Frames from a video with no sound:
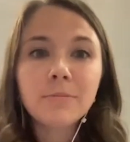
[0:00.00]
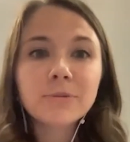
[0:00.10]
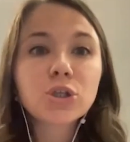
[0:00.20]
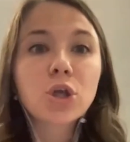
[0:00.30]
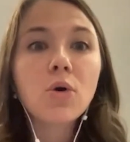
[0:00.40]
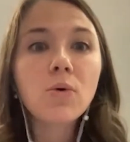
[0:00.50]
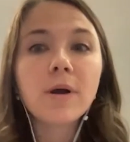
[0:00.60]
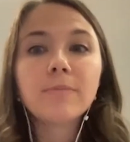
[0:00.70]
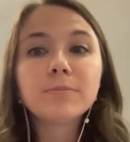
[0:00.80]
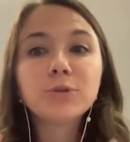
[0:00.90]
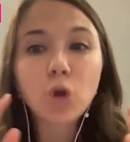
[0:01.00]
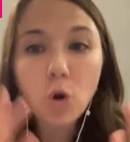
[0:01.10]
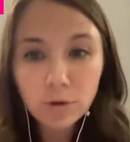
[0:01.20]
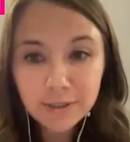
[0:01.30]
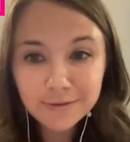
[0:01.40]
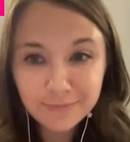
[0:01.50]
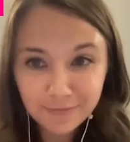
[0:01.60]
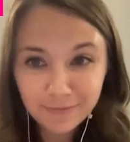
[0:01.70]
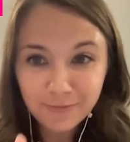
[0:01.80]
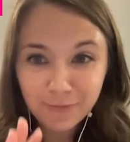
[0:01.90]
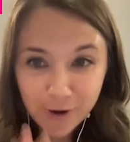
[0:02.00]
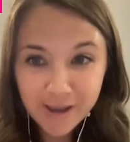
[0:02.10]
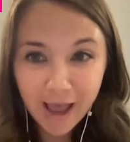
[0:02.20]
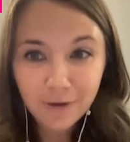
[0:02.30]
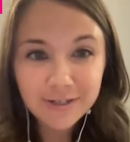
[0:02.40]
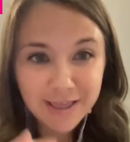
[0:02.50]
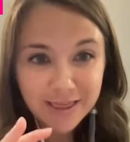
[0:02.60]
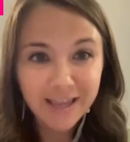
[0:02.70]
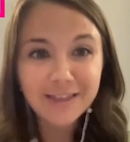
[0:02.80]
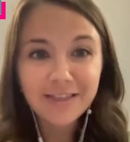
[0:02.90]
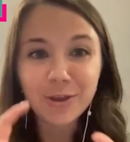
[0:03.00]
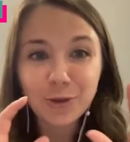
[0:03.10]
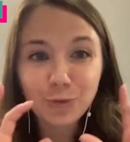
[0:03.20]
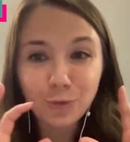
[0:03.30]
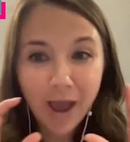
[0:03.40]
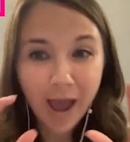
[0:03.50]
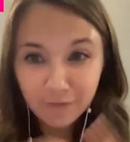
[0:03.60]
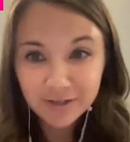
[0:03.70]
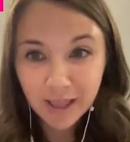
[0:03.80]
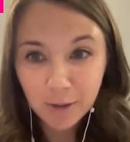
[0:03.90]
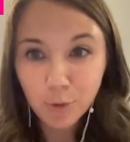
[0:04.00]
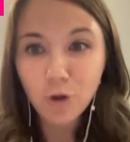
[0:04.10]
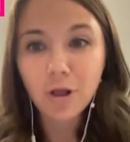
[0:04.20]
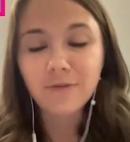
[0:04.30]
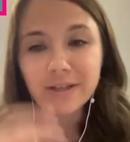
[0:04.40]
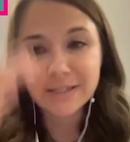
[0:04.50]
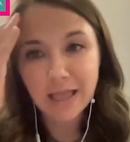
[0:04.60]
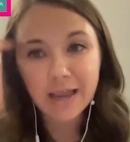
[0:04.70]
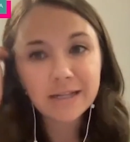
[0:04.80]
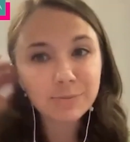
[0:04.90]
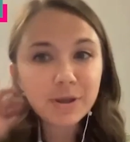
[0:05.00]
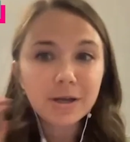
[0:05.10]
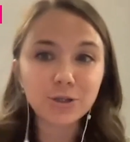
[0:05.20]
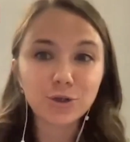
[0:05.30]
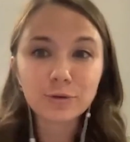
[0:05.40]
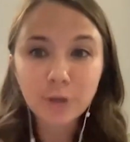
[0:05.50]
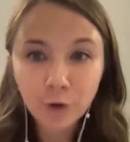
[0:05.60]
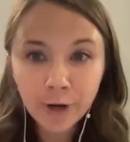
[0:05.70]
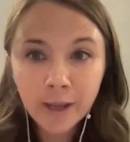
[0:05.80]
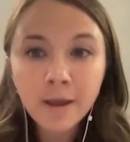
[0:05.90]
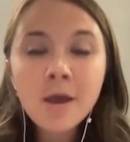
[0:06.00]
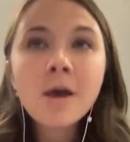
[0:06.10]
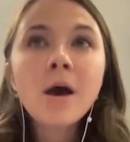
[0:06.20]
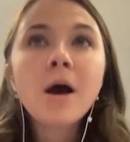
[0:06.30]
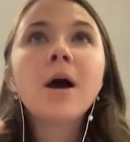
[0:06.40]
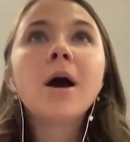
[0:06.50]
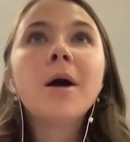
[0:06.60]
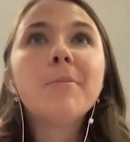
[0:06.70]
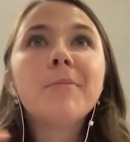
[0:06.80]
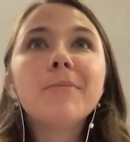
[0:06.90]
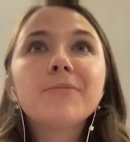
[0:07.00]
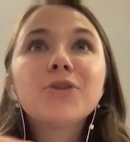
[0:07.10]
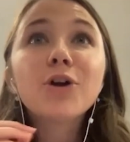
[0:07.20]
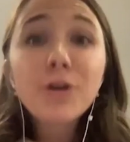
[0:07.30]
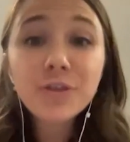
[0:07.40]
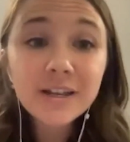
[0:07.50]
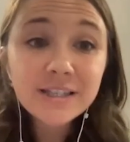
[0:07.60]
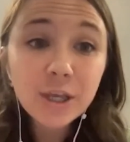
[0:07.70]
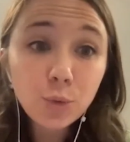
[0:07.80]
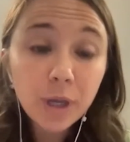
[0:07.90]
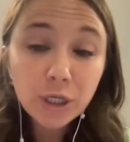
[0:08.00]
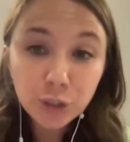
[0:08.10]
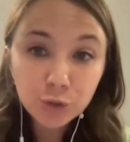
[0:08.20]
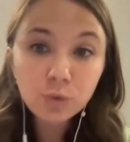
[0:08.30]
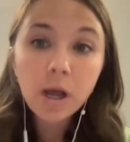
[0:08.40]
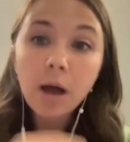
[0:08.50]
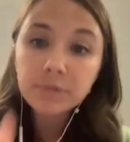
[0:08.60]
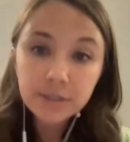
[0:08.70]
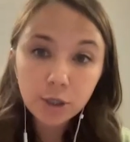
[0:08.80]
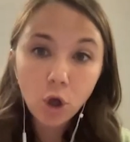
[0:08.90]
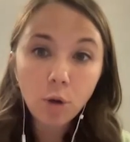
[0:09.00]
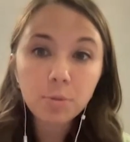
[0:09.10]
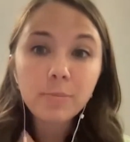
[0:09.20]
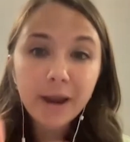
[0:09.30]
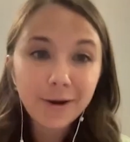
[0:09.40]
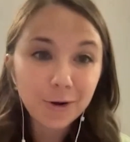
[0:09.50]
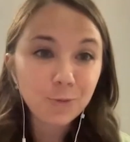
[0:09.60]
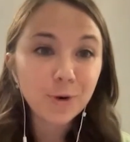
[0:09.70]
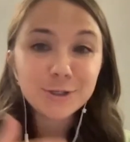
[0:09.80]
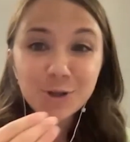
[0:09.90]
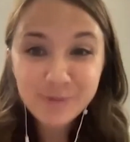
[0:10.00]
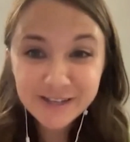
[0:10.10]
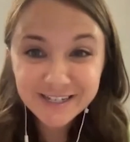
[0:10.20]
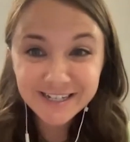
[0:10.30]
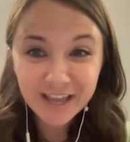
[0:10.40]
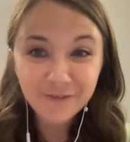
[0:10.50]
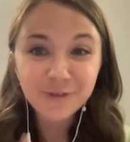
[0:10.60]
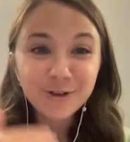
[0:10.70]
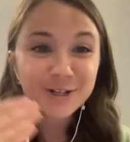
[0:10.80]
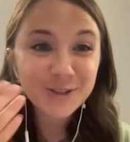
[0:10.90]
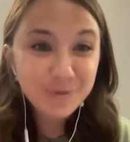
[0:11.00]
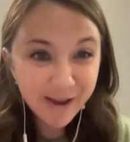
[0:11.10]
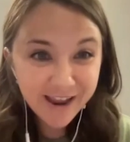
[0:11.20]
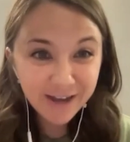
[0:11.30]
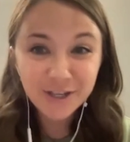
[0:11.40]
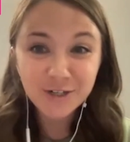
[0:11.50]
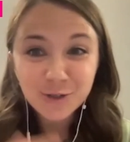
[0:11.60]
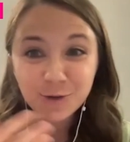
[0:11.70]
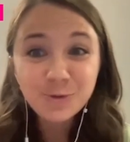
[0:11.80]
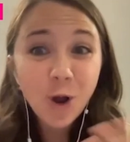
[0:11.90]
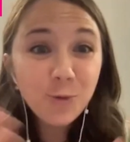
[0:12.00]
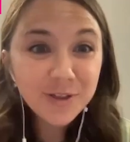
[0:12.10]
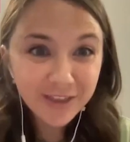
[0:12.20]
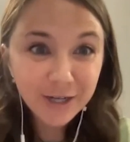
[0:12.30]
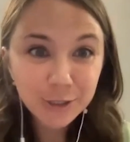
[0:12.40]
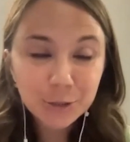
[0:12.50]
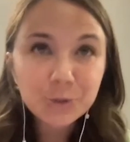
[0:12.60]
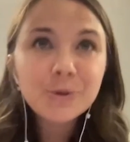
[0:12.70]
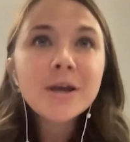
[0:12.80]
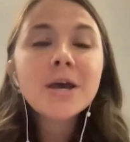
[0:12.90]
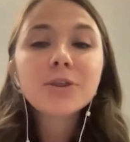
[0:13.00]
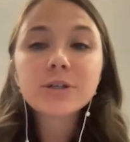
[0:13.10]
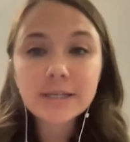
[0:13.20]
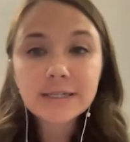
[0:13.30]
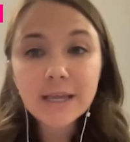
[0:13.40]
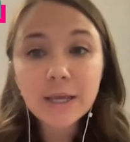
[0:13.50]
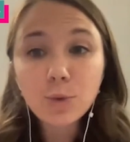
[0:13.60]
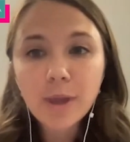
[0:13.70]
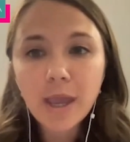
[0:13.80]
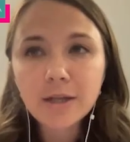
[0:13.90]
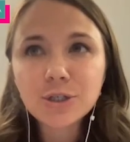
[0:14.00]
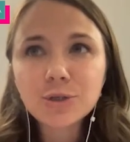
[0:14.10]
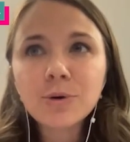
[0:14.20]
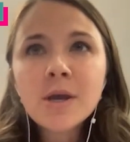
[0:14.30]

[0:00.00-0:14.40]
So don't freak out to think that you have to like book all of these clients because you're learning. There are things that you can do. Come to the call prepared. What is their business? Have you looked at their page? Like, do you know what they do? There's things that you can do.